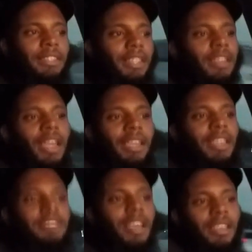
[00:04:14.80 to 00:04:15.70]
and I
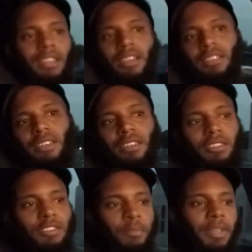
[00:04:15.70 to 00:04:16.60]
guess it's
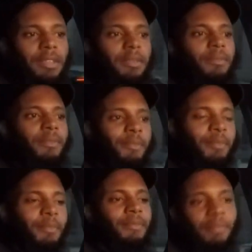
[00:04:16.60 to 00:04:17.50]
just me
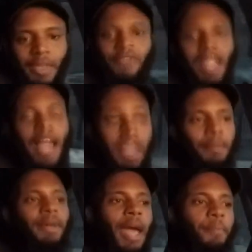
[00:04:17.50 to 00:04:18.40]

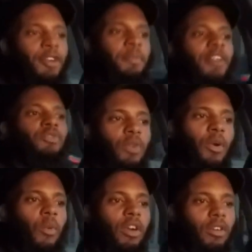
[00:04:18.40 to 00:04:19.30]
vlogging. But I pretty much want
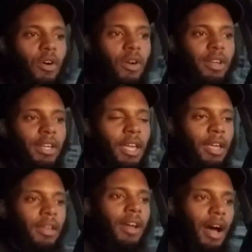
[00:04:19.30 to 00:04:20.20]
to work on
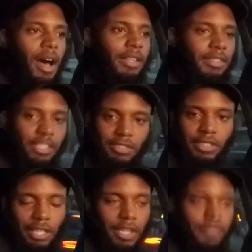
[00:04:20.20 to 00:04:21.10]
just
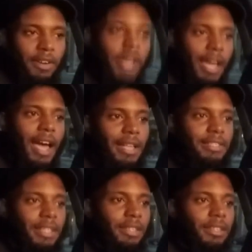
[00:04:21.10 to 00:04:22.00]
delivering
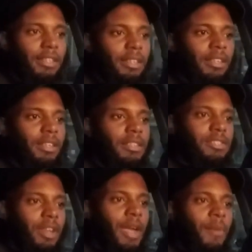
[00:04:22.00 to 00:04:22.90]
content,
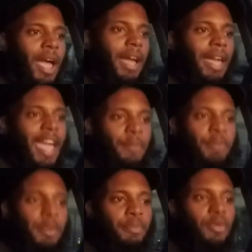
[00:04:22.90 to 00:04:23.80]
so that way I can have
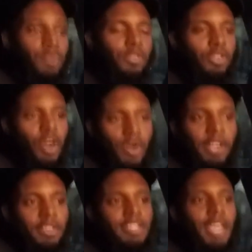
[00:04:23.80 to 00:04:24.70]
people, you know,
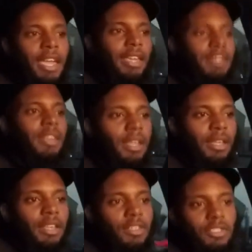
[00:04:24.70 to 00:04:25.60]
entertained,
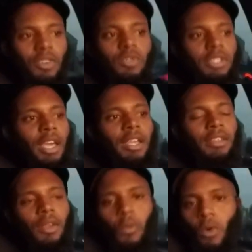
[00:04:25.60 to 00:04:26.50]
tuned
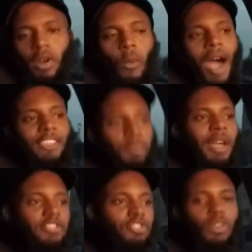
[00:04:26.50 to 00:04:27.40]
in, want to watch me.
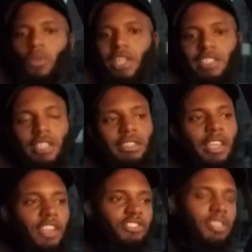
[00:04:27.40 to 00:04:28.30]
I just don't want to sit
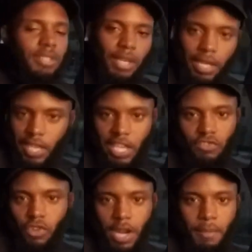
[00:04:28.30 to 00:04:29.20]
there and just keep
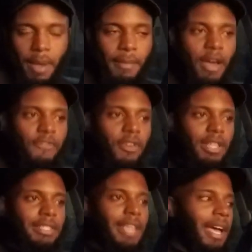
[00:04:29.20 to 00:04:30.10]
running my mouth all
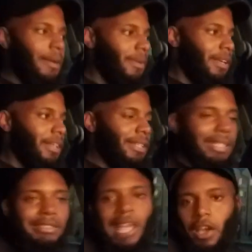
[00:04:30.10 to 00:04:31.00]
the time.
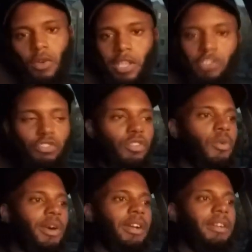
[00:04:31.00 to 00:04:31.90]
It's not gonna get you
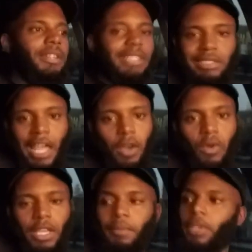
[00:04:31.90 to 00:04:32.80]
nowhere. It's not
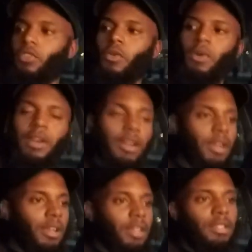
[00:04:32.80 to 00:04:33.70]
gonna get me nowhere.
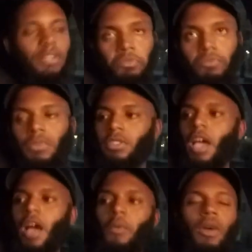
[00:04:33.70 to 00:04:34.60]
That's
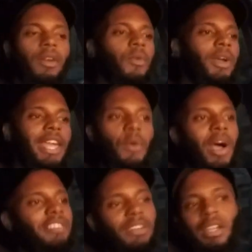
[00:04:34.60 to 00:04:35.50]
how I work. One hand
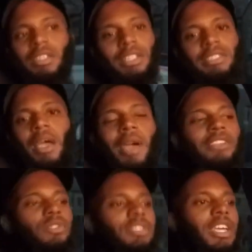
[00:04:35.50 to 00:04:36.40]
wash the other. That's how I gotta
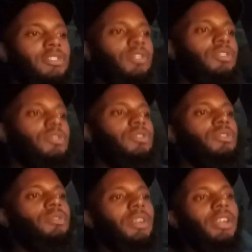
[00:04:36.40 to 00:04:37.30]
do things on
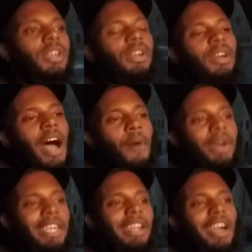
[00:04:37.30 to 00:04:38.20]
YouTube. I
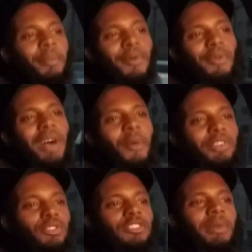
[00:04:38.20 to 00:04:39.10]
wanna
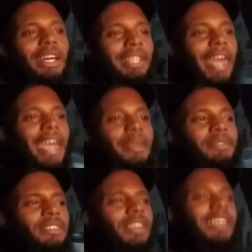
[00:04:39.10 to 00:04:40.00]
do some
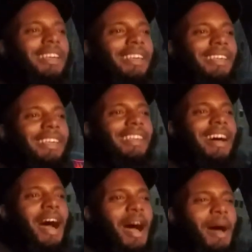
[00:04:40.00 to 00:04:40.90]
collabs.
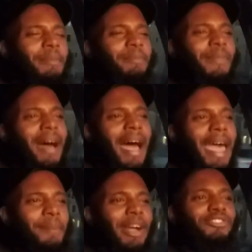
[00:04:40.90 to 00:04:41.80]
I
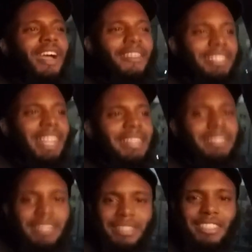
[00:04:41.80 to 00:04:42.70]
have my driver's
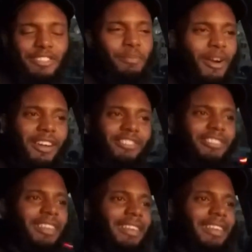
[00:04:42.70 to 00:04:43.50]
license since March.